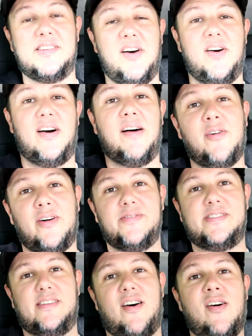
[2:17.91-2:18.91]
So I've all,
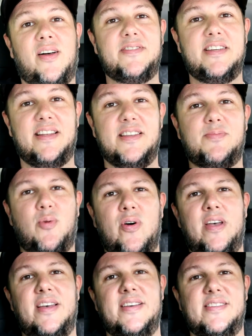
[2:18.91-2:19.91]
all I've seen at this
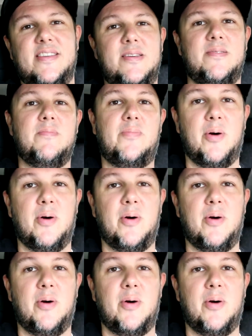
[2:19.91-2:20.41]
point is the,